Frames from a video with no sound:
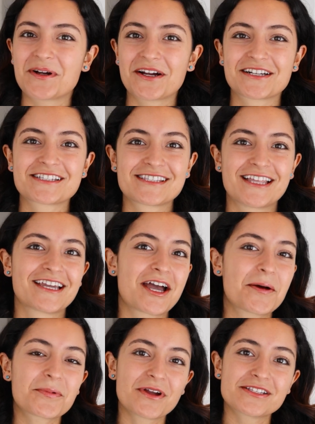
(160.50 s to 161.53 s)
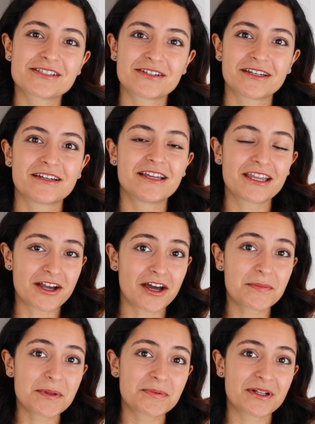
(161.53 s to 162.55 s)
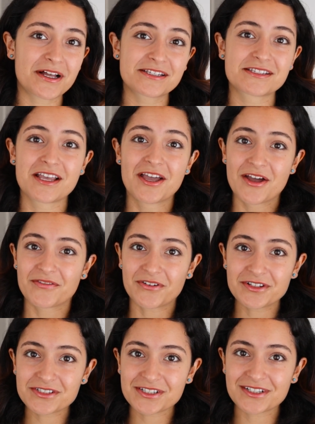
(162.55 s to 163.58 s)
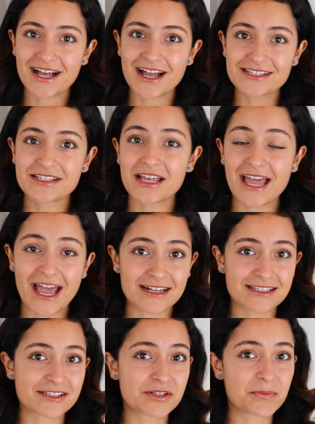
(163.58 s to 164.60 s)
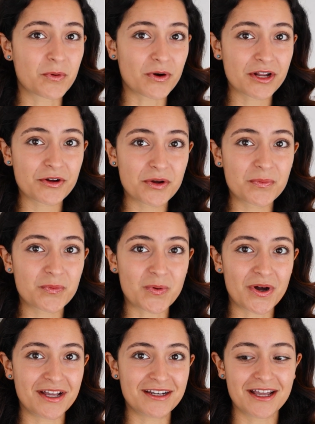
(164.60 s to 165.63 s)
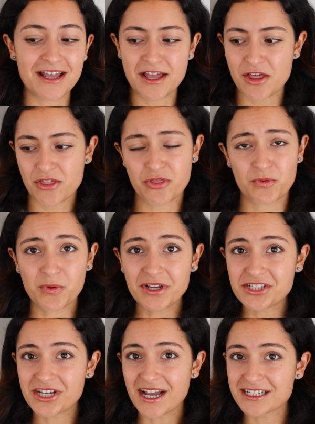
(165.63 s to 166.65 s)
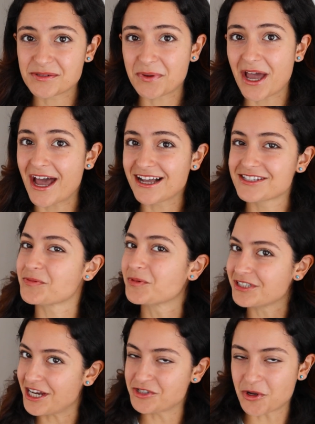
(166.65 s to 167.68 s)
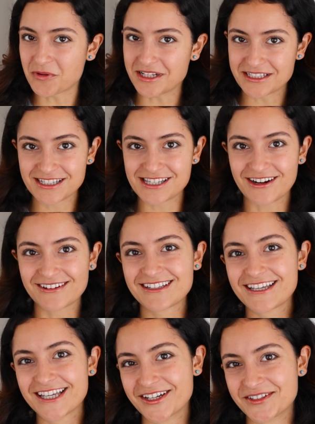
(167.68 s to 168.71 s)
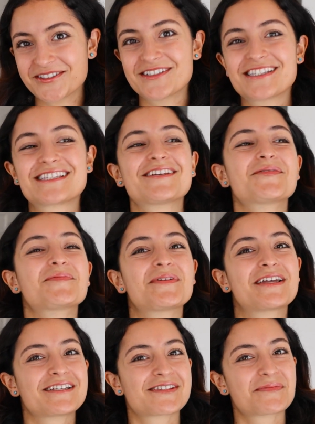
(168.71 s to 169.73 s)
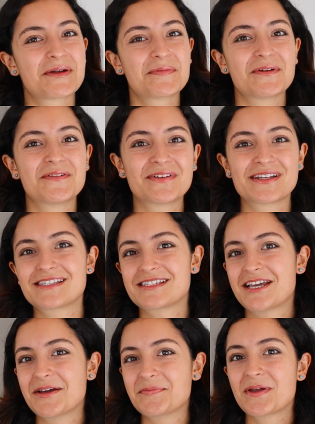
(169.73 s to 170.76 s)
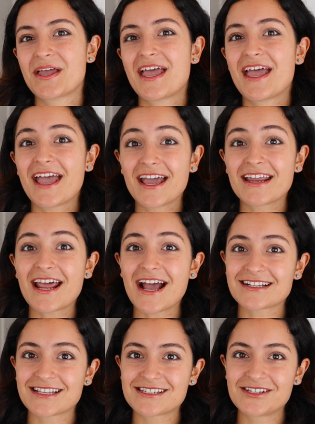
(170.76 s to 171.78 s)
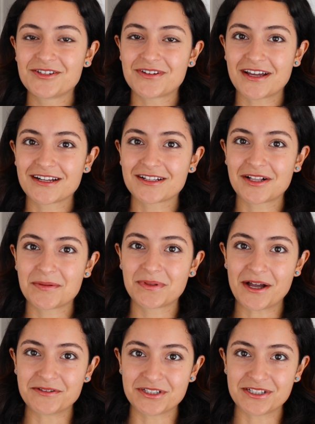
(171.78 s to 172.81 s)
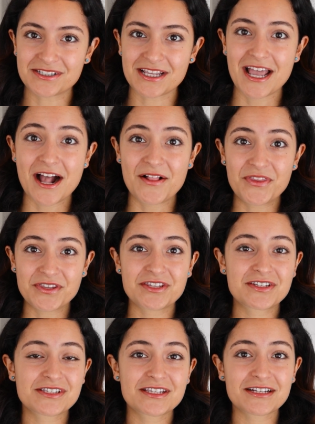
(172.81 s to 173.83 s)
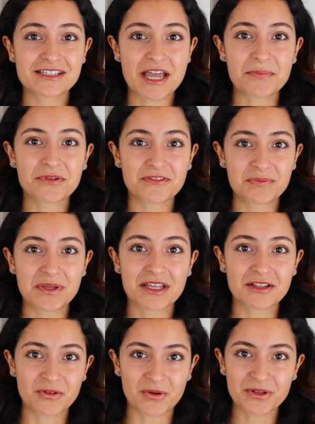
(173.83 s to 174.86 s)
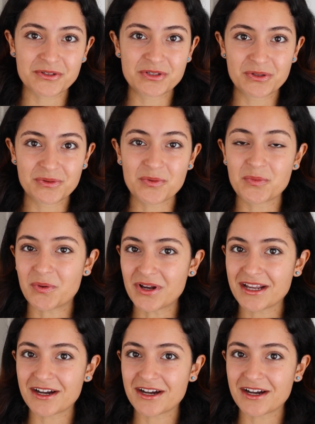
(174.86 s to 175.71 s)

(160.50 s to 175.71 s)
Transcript: perks like upgrades to Economy Plus, First Class, access to Boarding Group 1, 3 checked bags, which I don't necessarily use because of my previous tip, and access to United Club lounges. This is just an example of being loyal to one